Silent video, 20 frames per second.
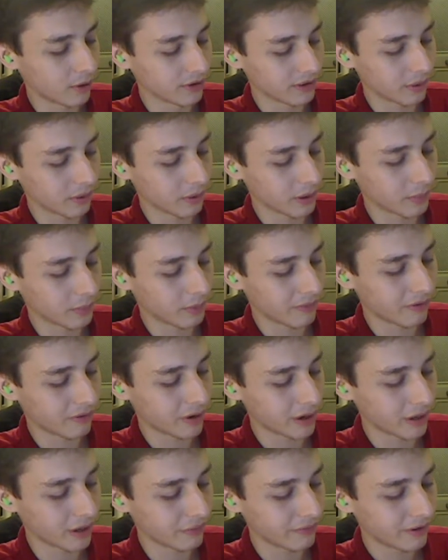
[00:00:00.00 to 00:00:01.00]
I would have preferred
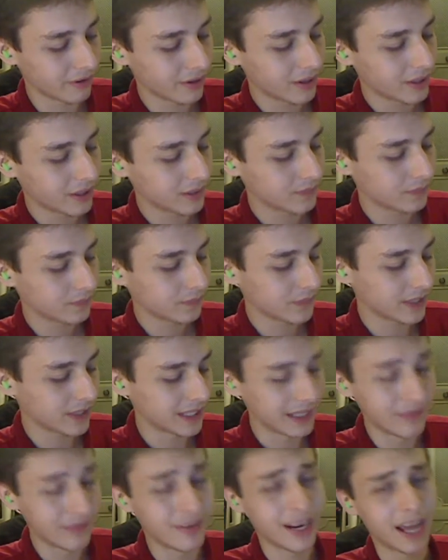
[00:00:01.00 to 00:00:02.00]
if he
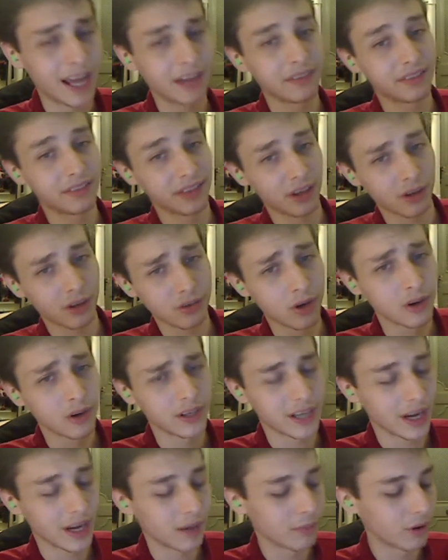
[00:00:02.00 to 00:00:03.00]
even has single jointed
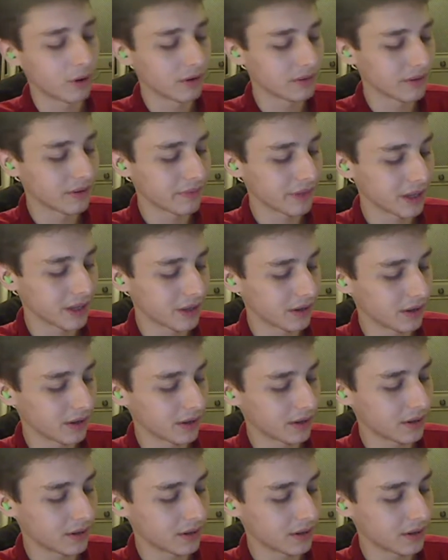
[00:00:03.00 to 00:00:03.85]
elbows, if they couldn't